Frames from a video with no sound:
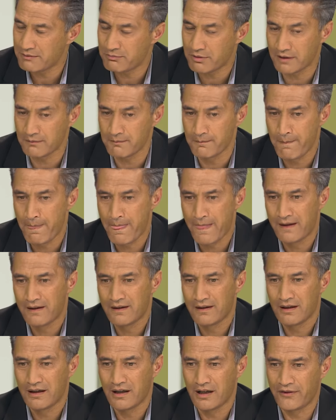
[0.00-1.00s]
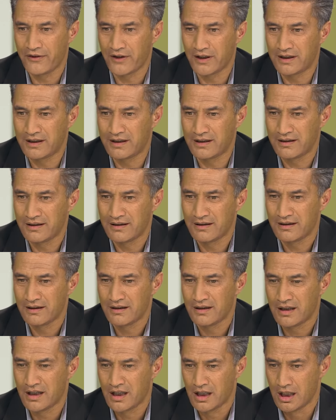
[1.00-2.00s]
But I think
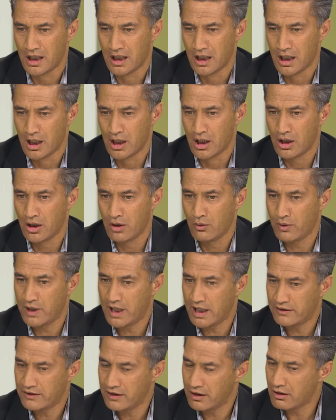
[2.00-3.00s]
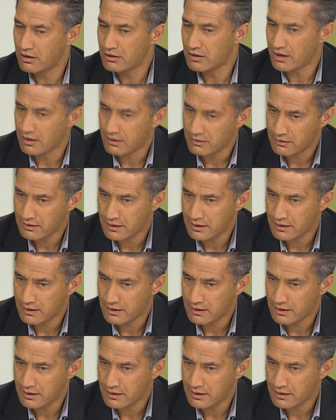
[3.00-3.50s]
we had the owner.